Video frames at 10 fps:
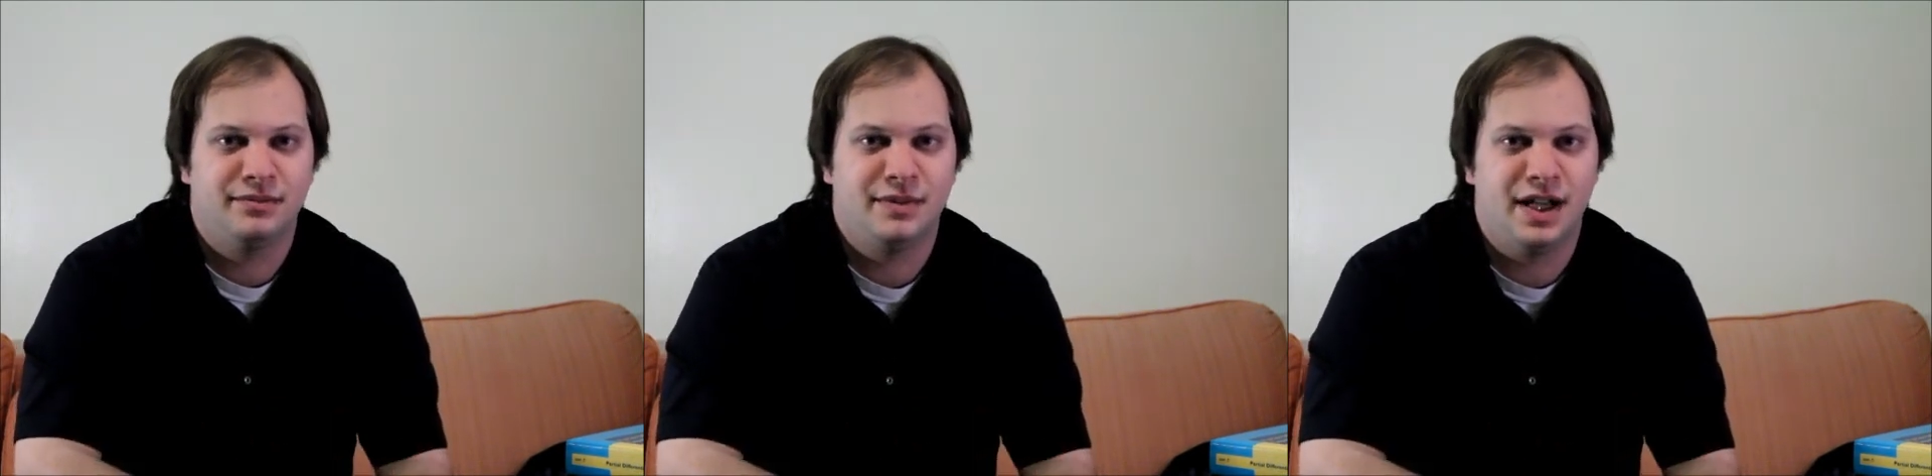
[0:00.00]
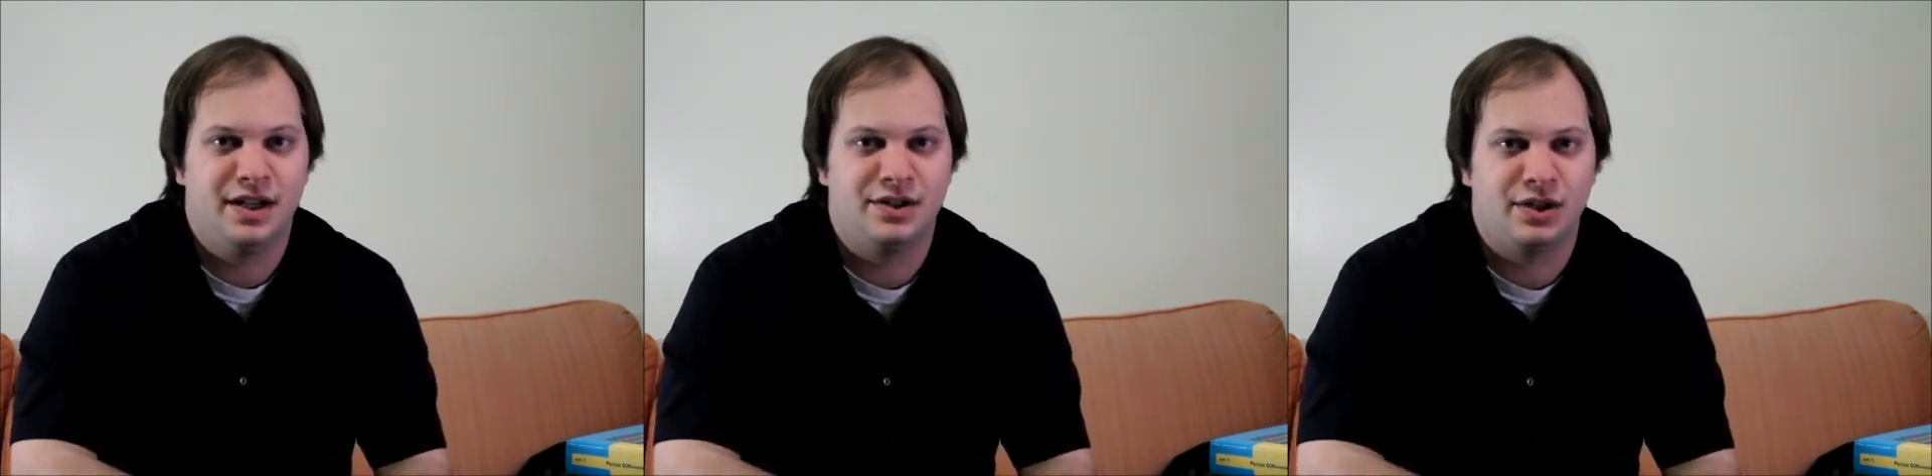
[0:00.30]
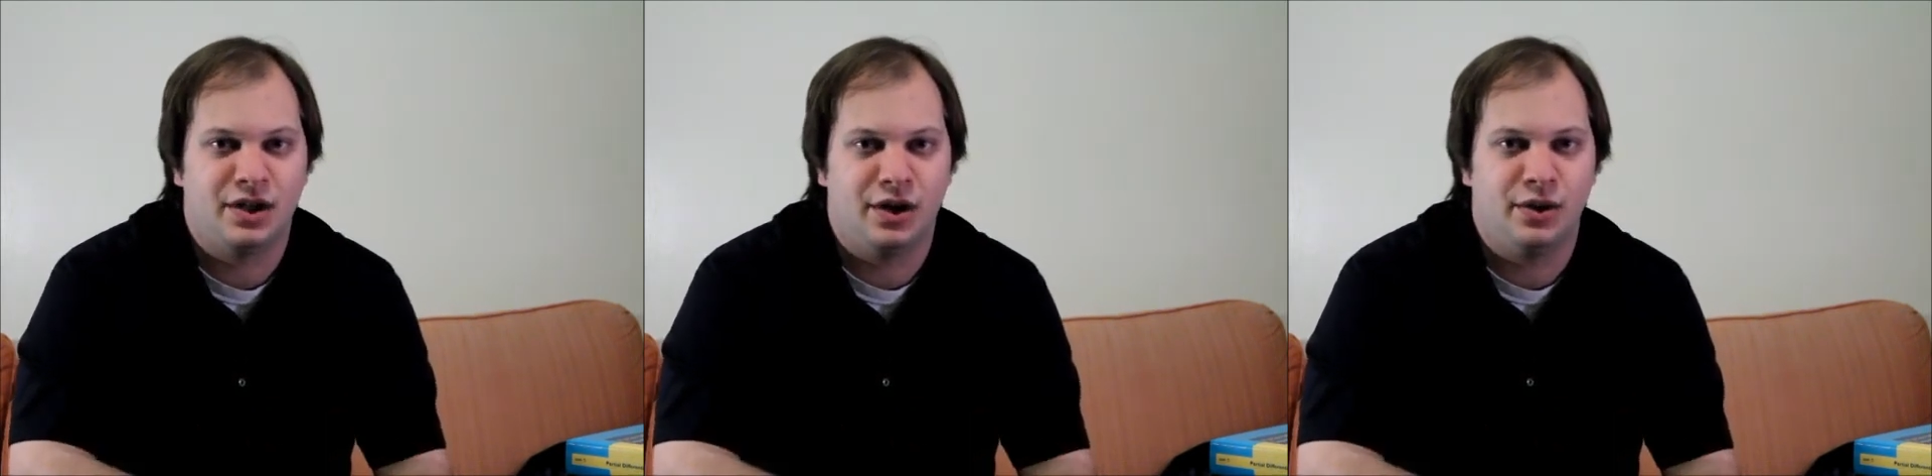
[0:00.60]
need to
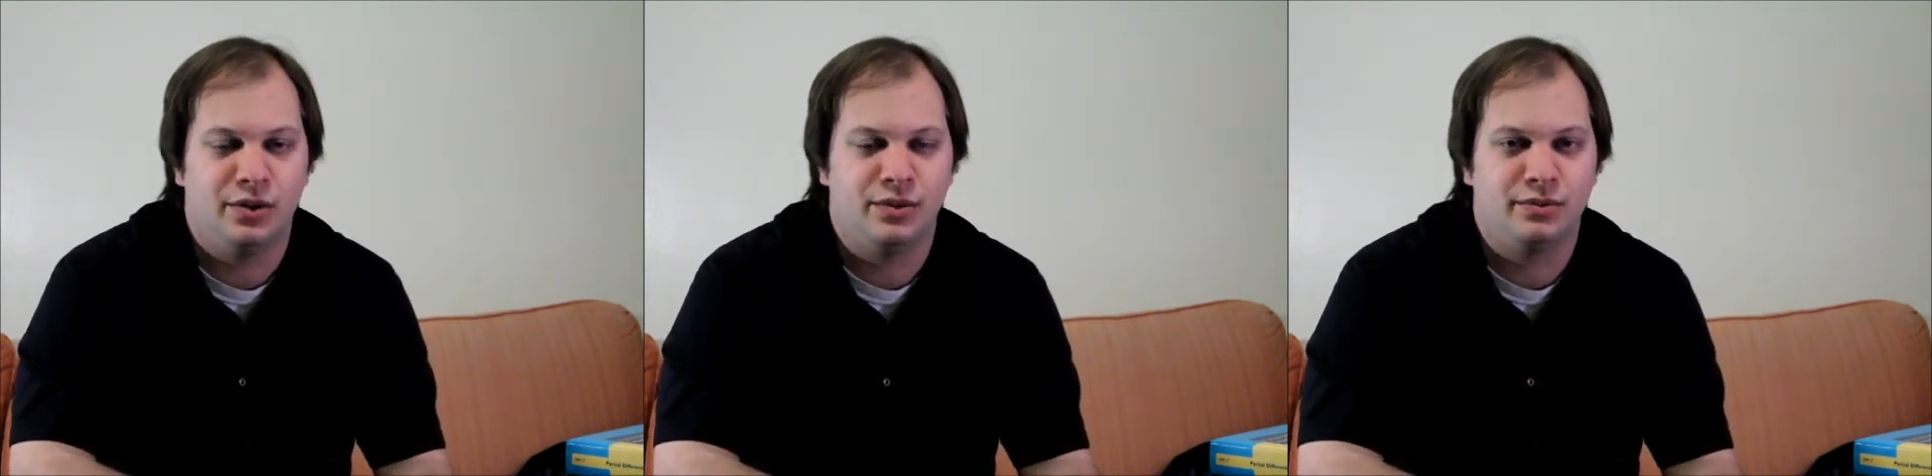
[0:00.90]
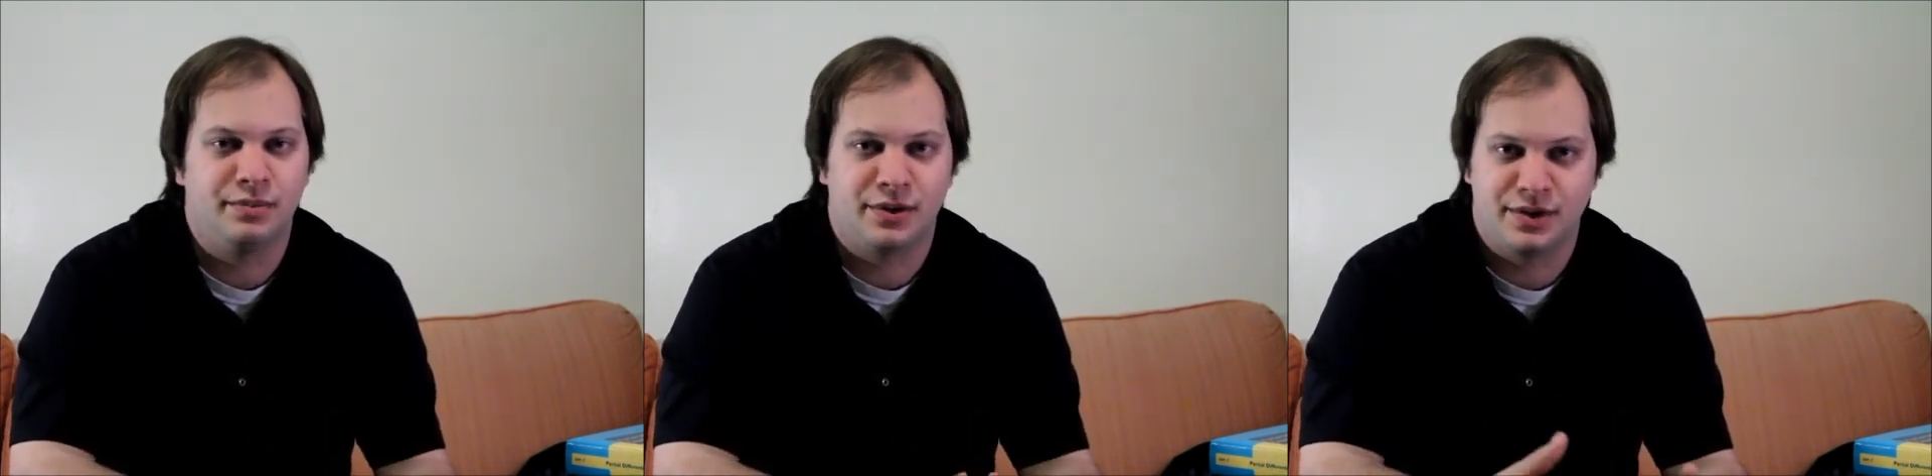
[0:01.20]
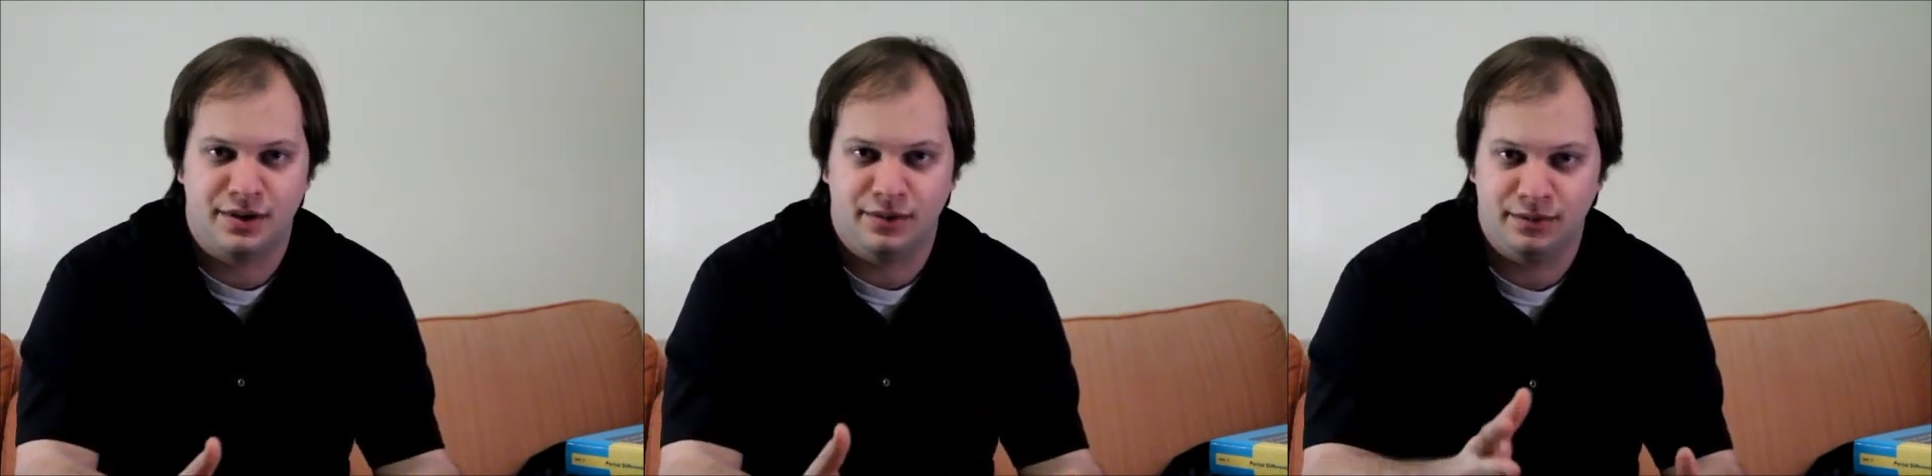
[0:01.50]
go
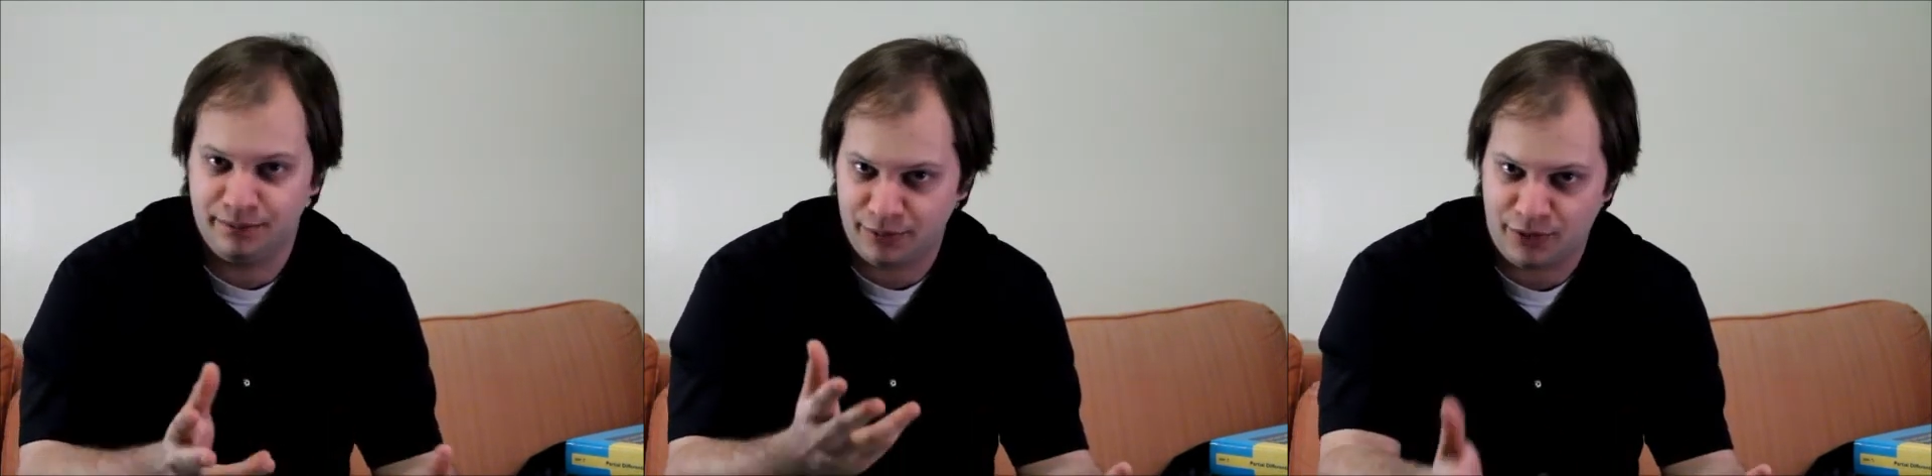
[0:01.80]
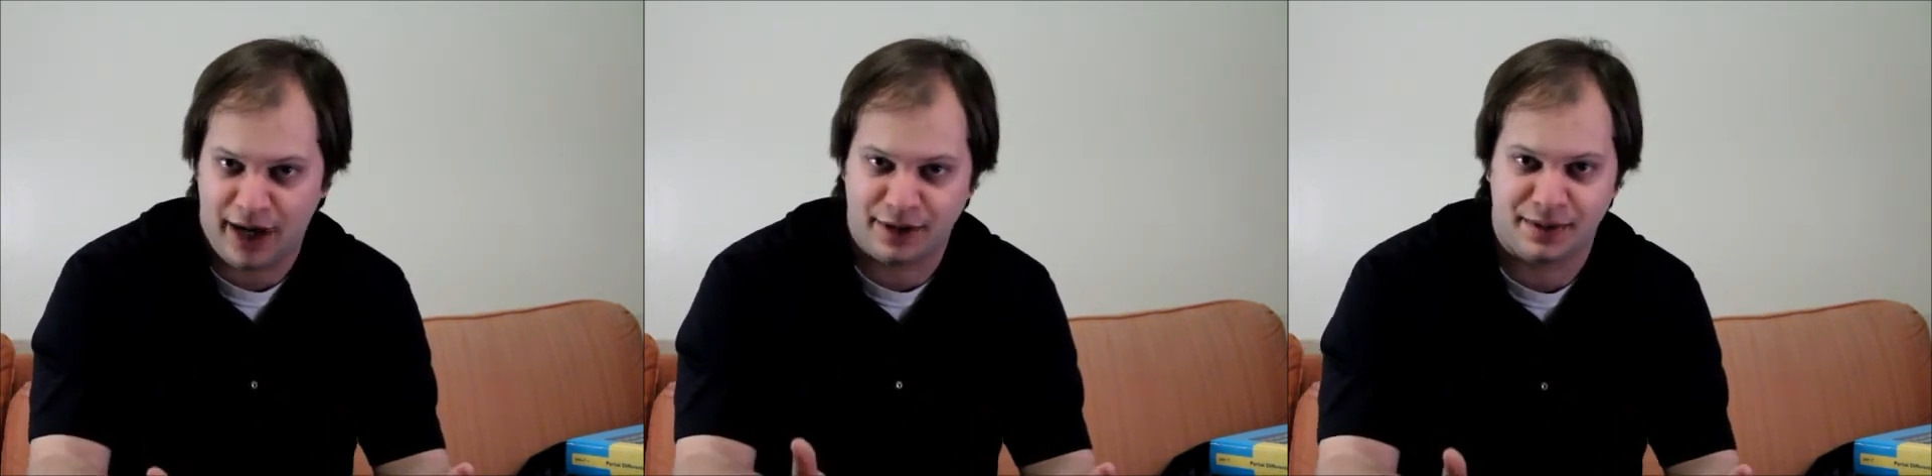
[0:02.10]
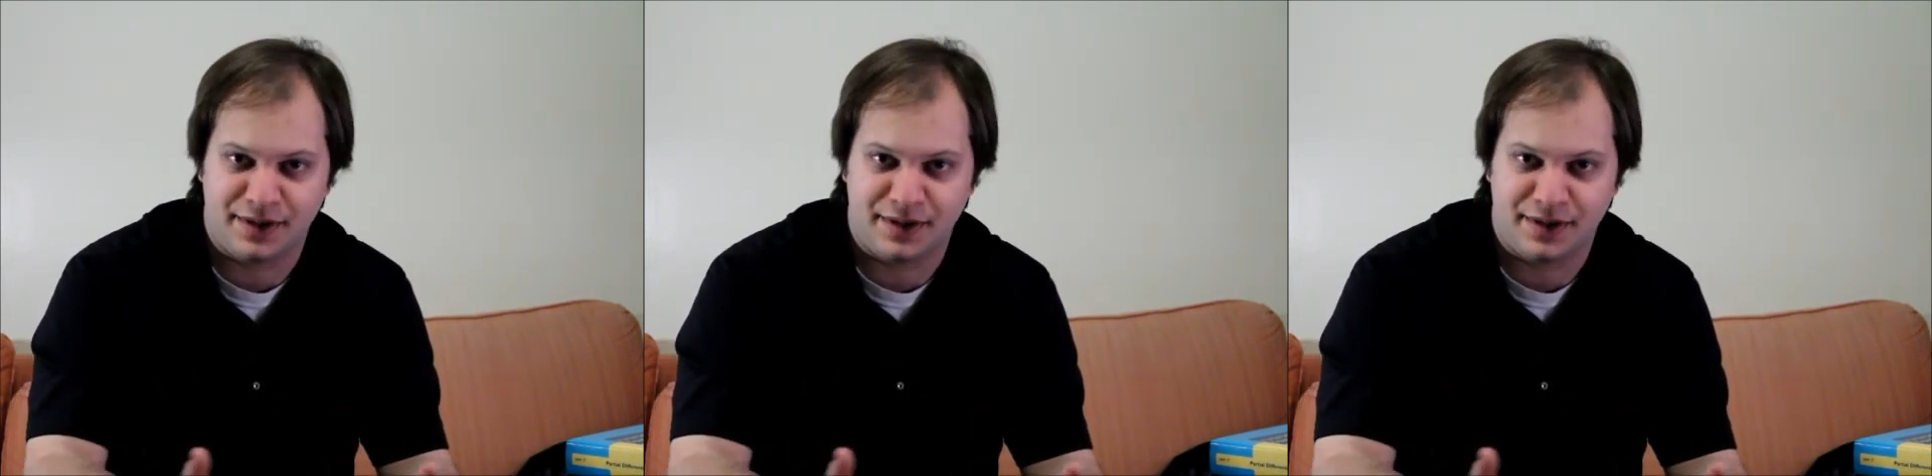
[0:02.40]
pursue graduate